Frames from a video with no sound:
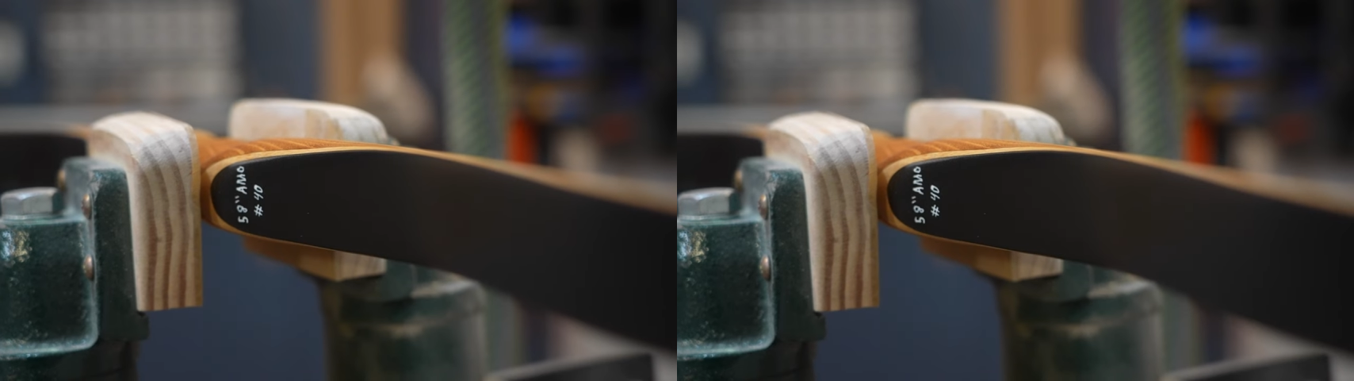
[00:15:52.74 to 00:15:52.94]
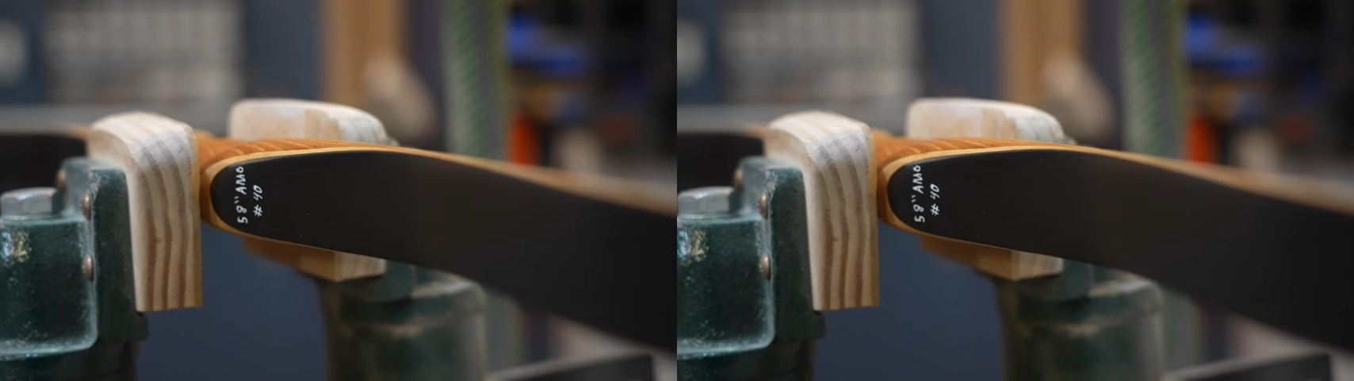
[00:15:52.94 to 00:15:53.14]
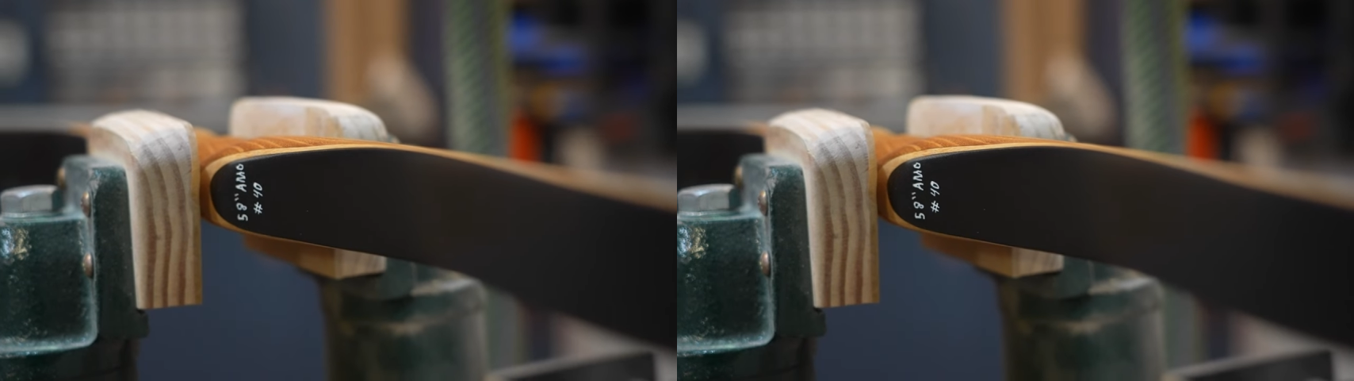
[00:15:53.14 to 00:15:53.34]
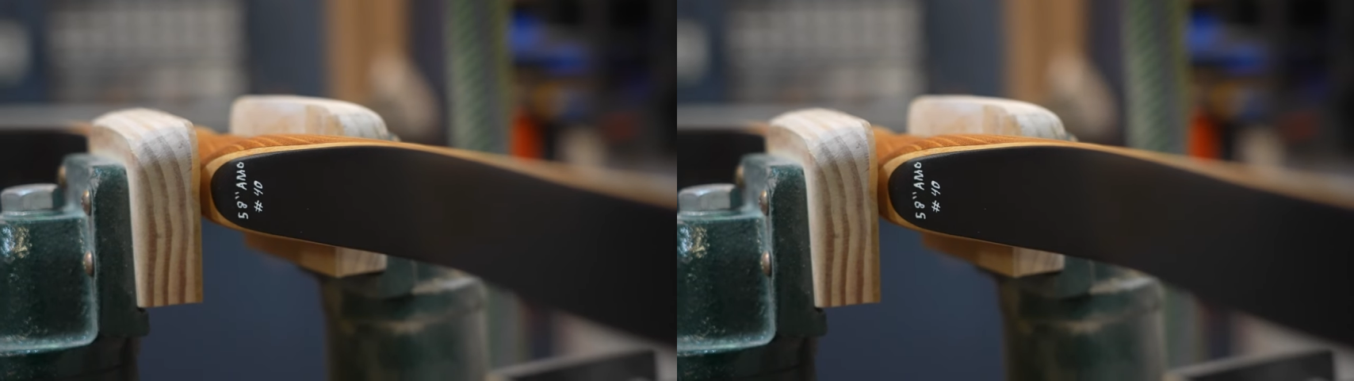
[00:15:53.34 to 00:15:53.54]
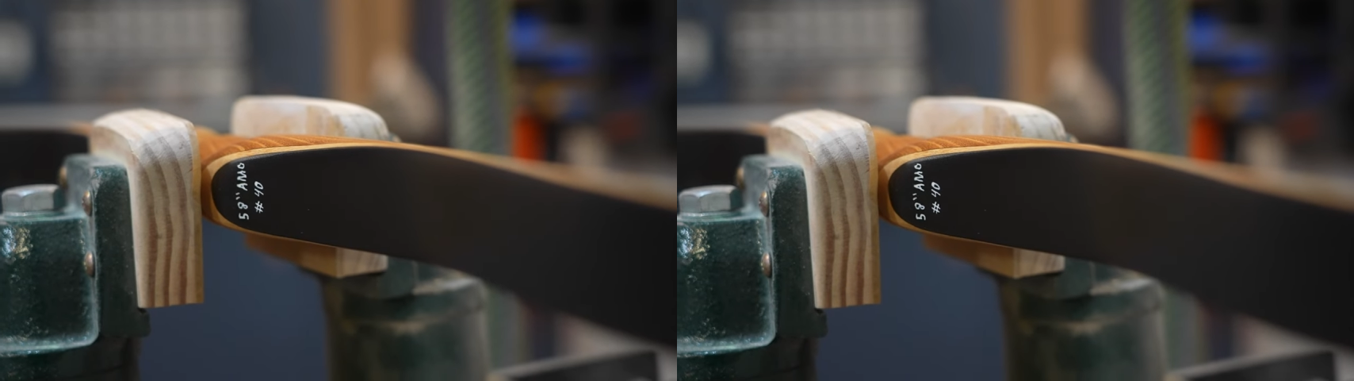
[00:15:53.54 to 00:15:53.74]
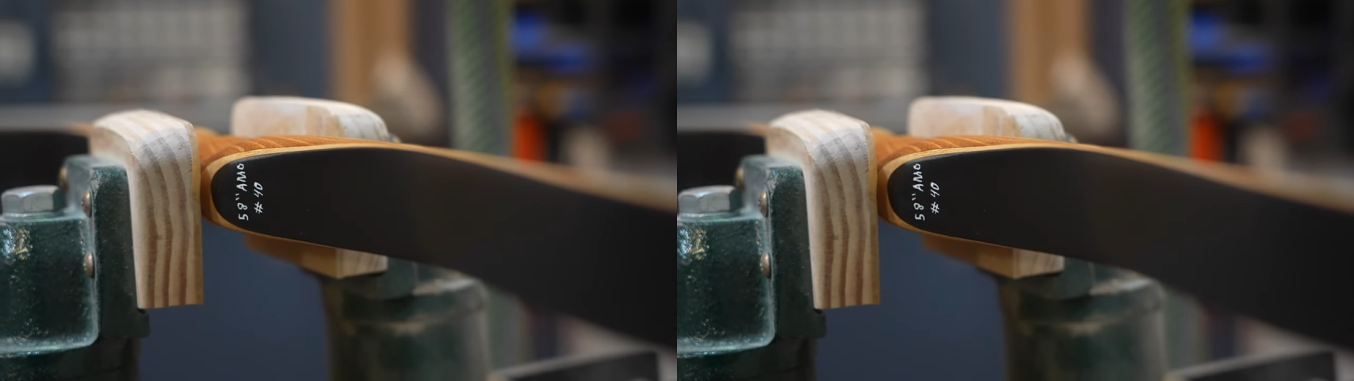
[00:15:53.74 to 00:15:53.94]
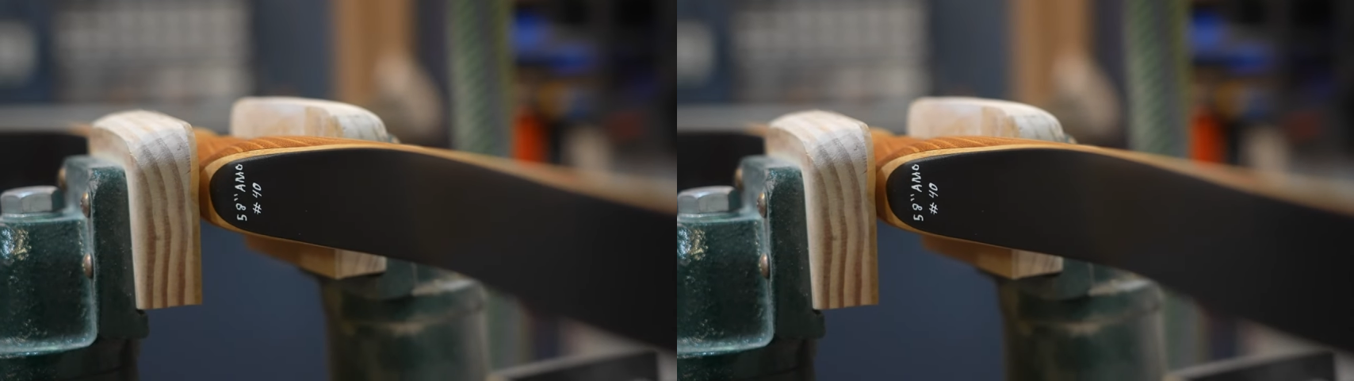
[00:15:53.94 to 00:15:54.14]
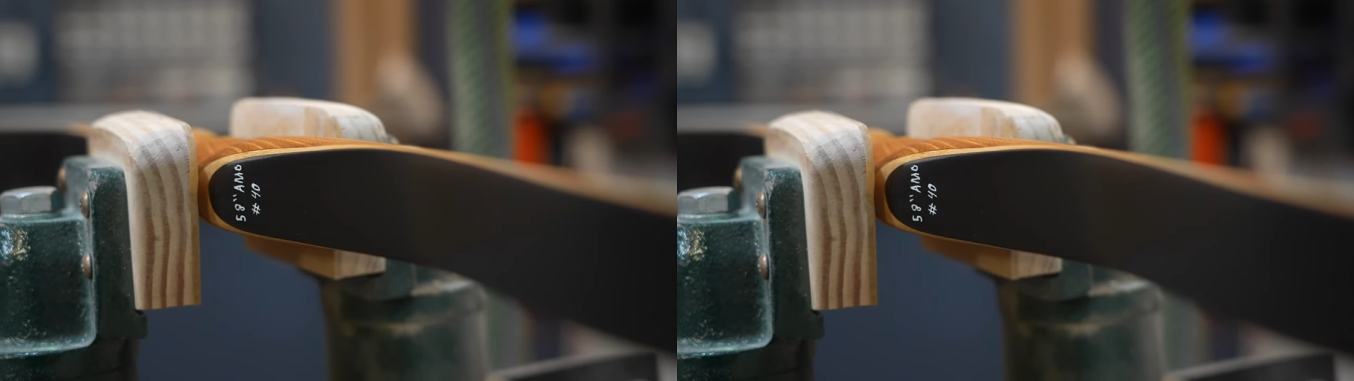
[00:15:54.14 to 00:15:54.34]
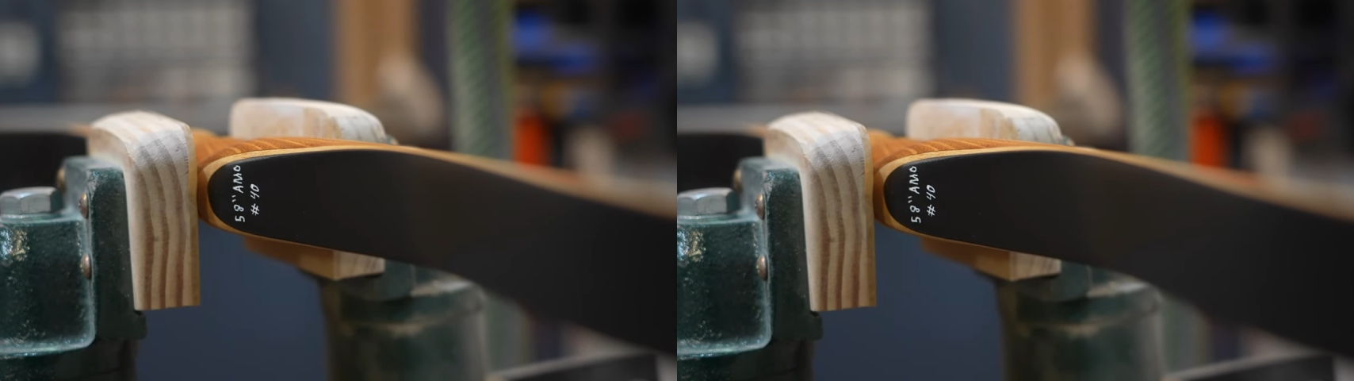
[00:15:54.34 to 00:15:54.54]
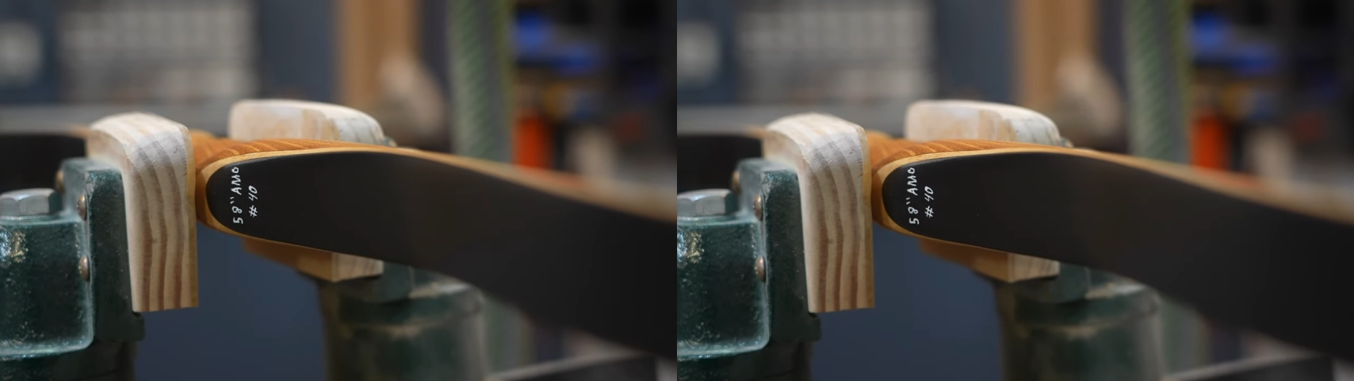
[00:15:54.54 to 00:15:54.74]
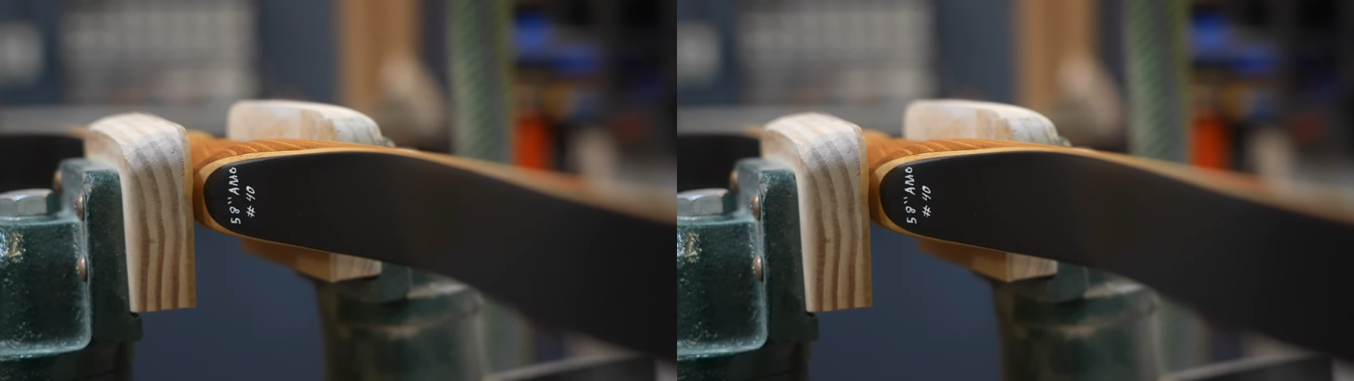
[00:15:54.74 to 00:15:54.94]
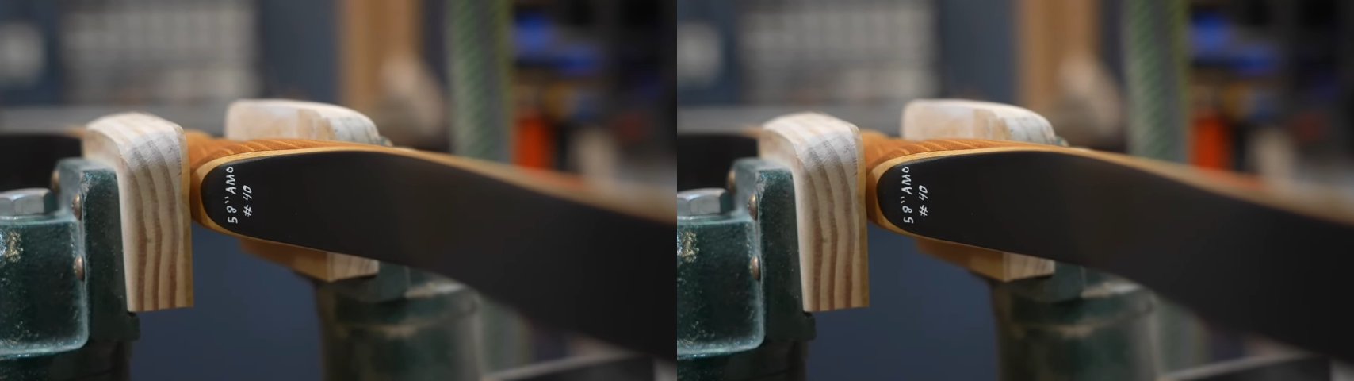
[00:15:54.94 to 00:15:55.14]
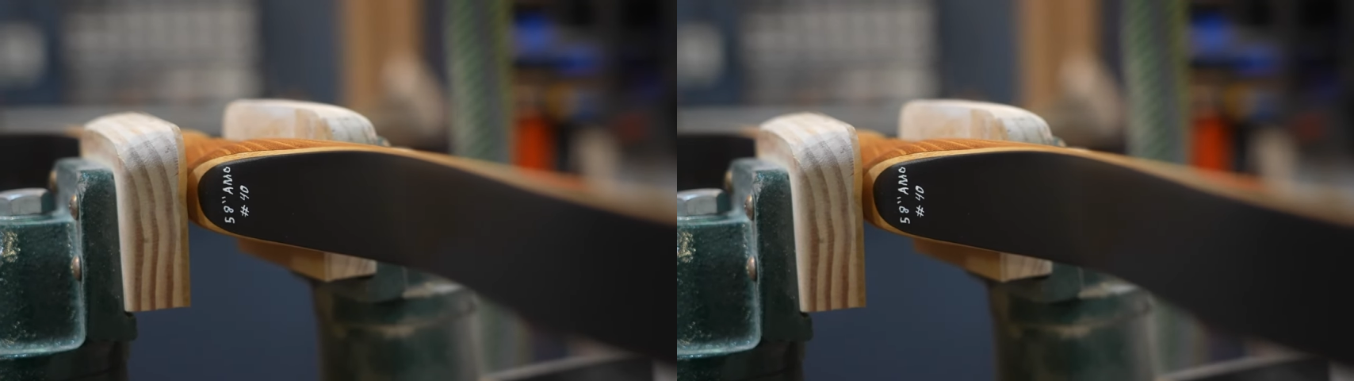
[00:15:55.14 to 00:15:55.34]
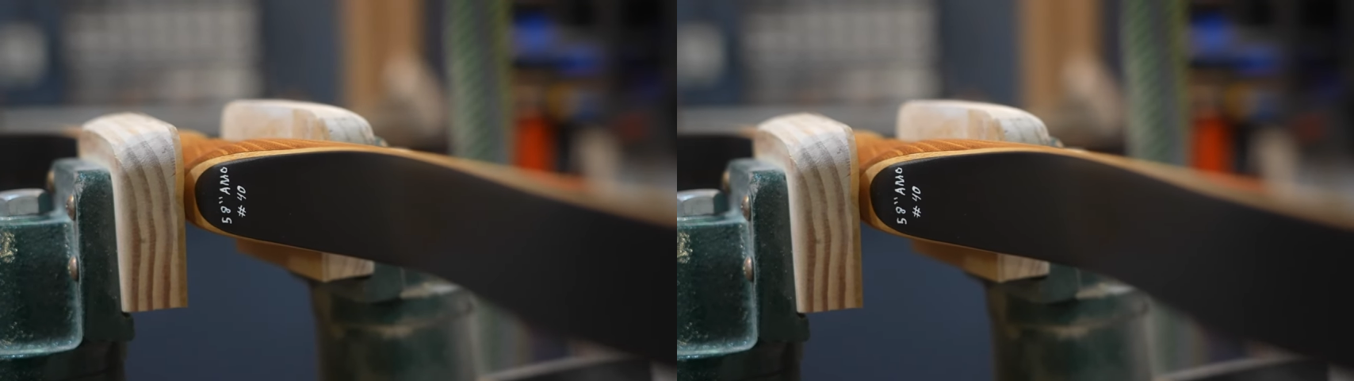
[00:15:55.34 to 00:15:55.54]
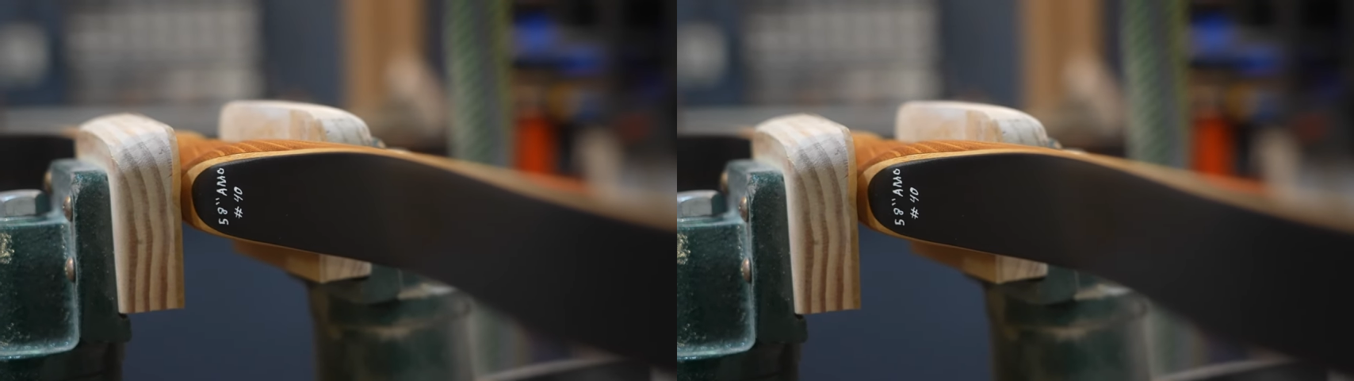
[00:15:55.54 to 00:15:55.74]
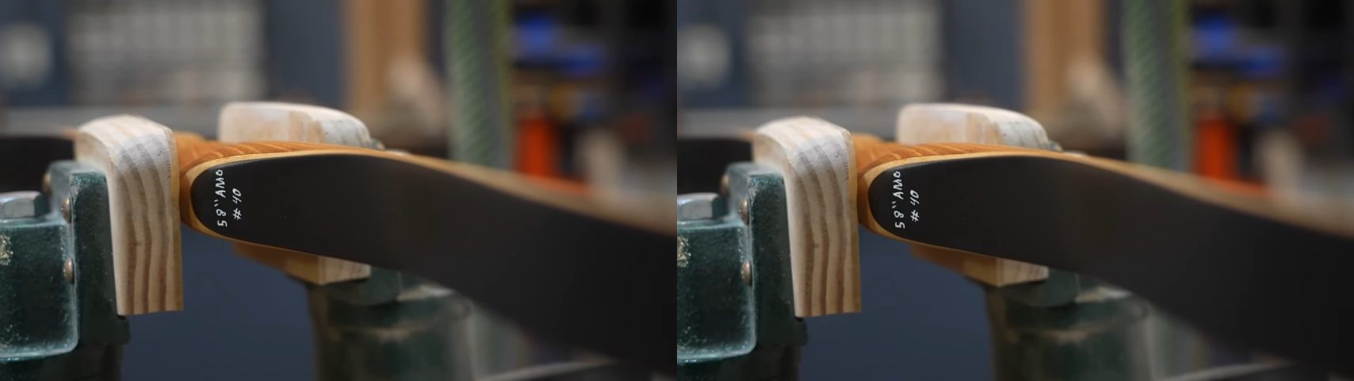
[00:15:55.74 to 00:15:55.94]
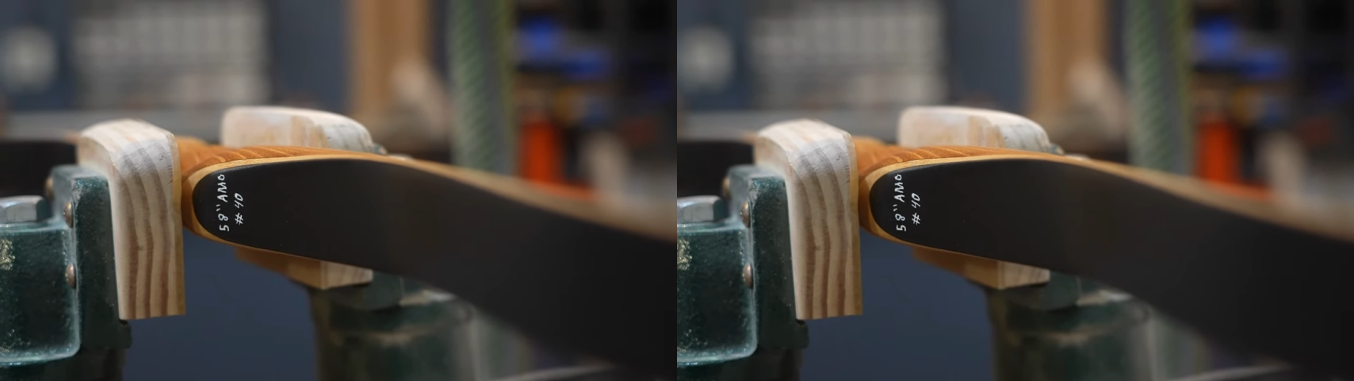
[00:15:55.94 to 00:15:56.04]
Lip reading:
No face is visible, so there are no lips to read.